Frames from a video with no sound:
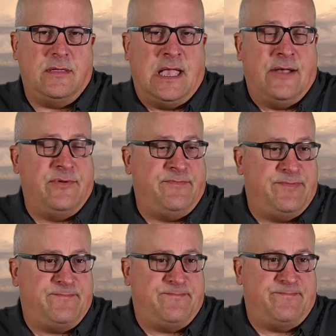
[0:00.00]
I would
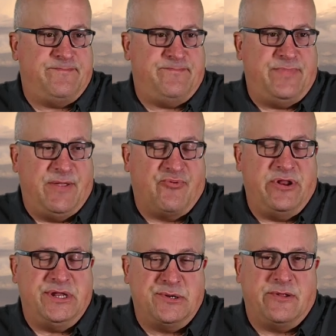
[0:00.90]
be
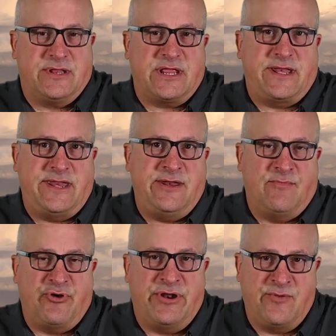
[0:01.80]
pretty sure it's going to continue to
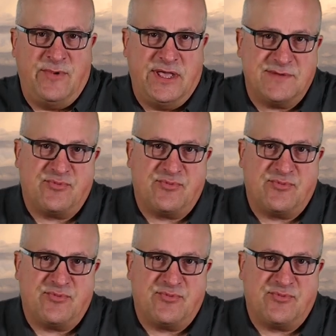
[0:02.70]
blow out of the west,